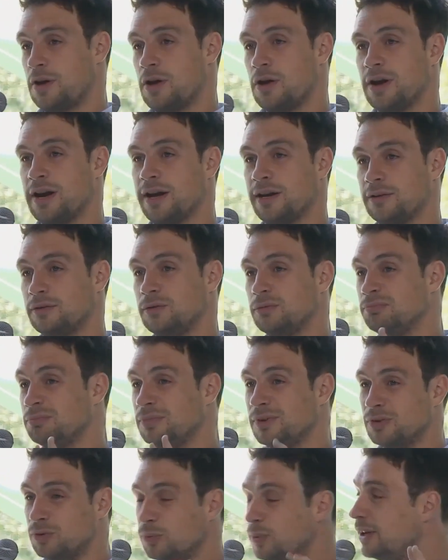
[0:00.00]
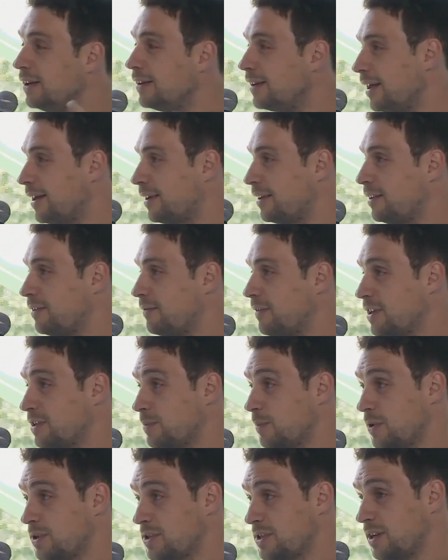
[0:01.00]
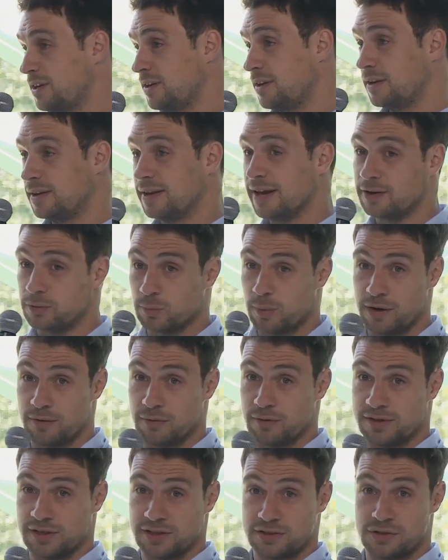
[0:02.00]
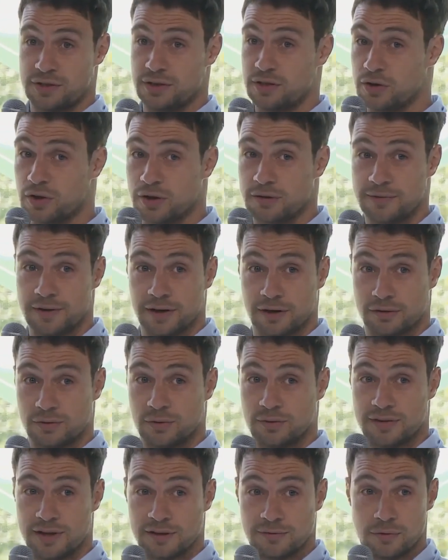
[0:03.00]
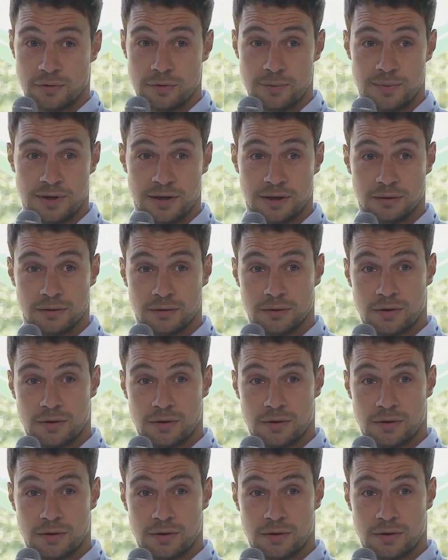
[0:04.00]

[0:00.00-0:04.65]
like green tech investments, and that wave was actually not very successful, meaning